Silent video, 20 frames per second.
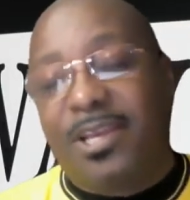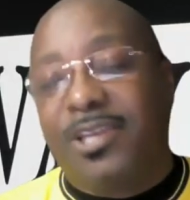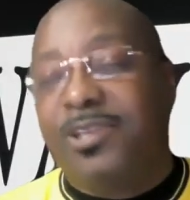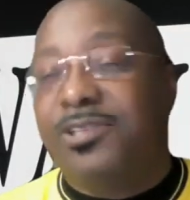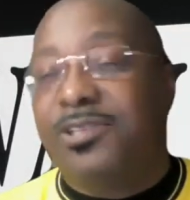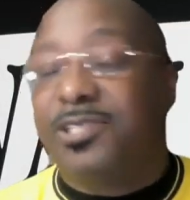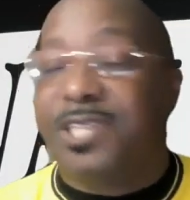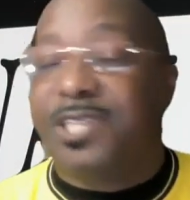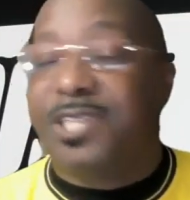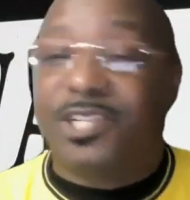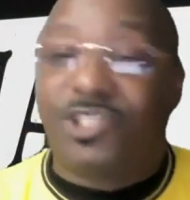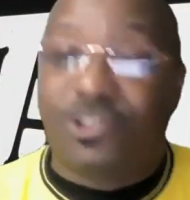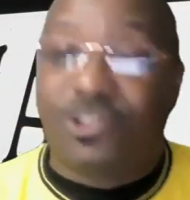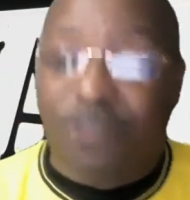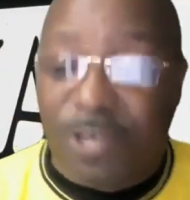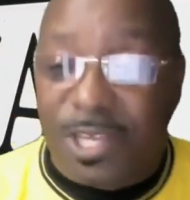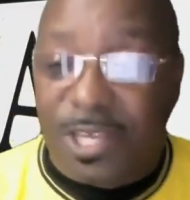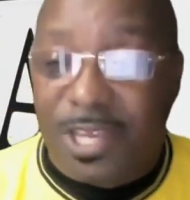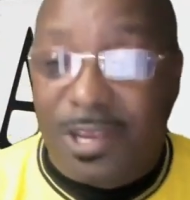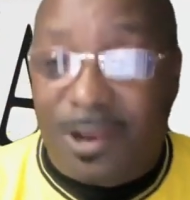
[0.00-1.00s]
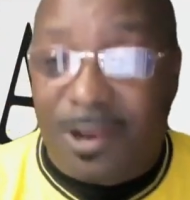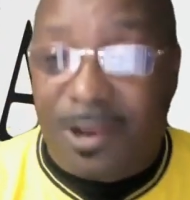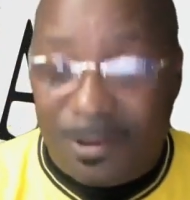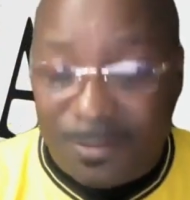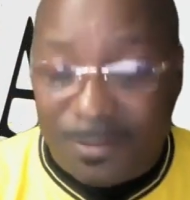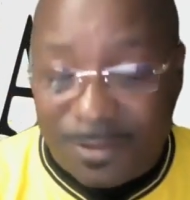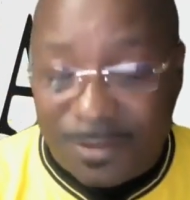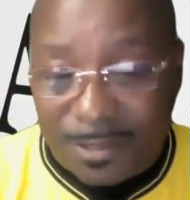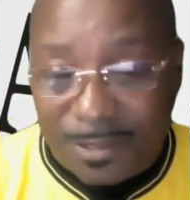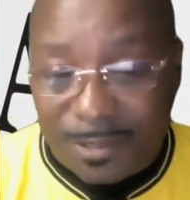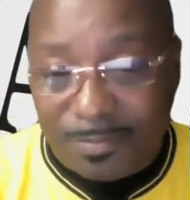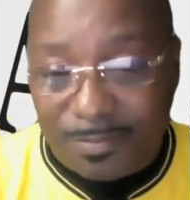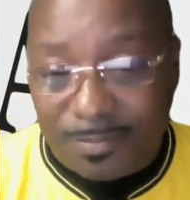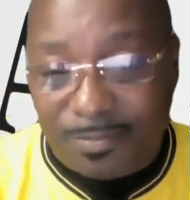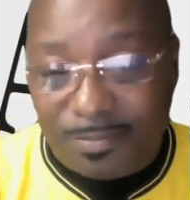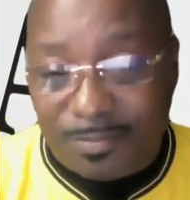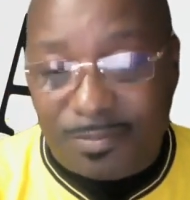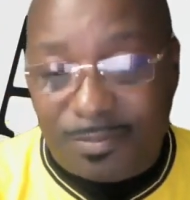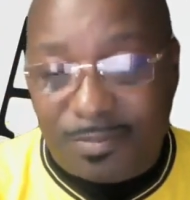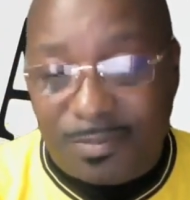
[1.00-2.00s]
You said, drink ye all of it,
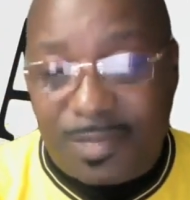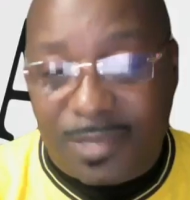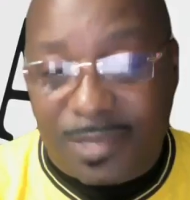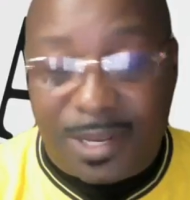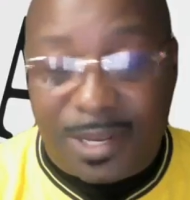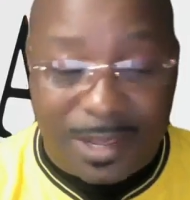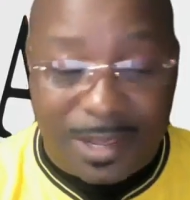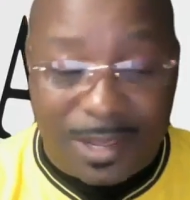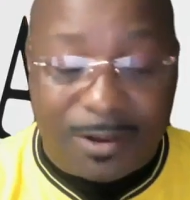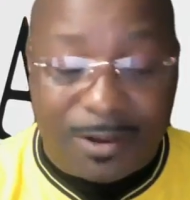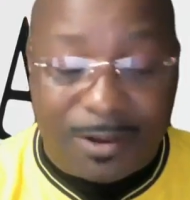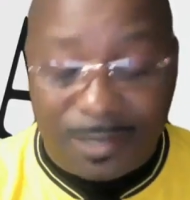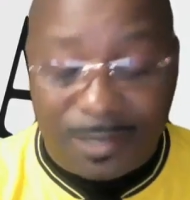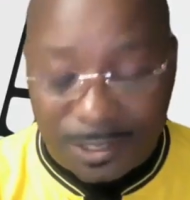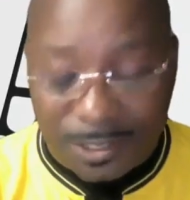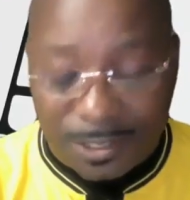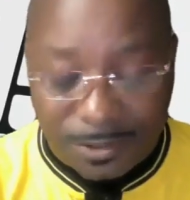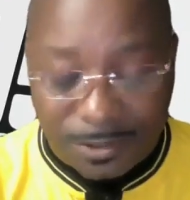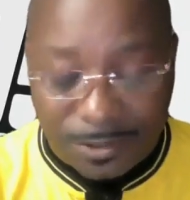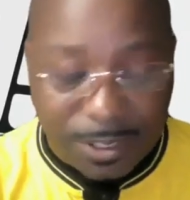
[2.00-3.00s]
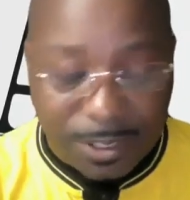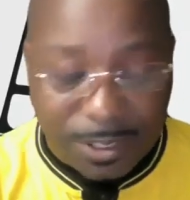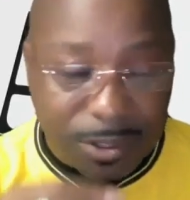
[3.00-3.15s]
and they all did drink.